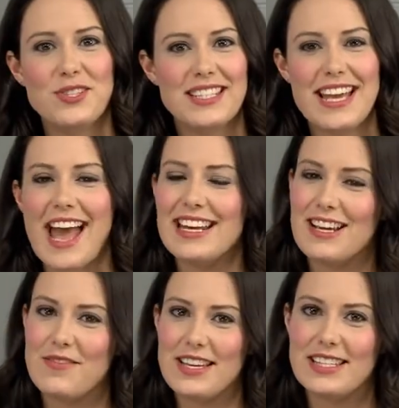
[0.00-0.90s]
you see
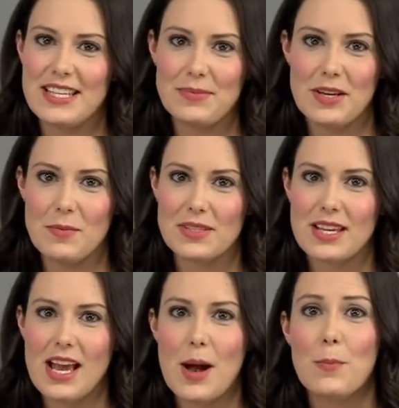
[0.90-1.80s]
any of these symptoms,
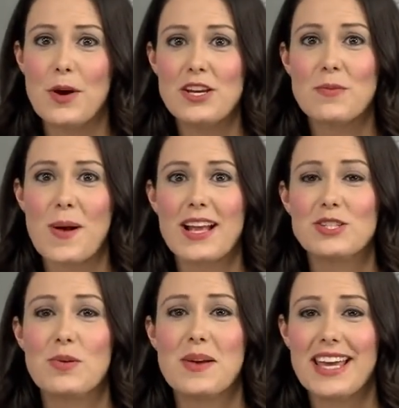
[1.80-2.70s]
bring your bike
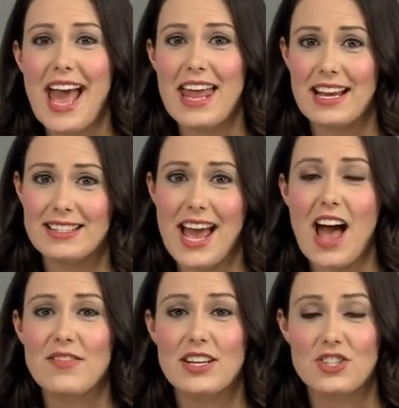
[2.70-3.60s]
to a mechanic to
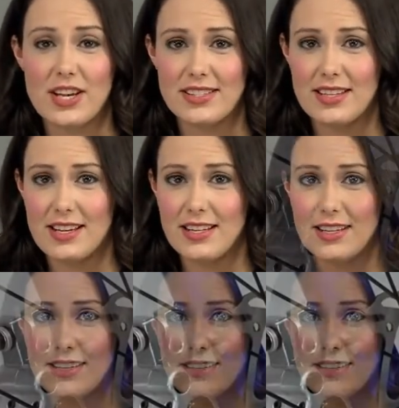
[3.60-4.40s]
have it adjusted.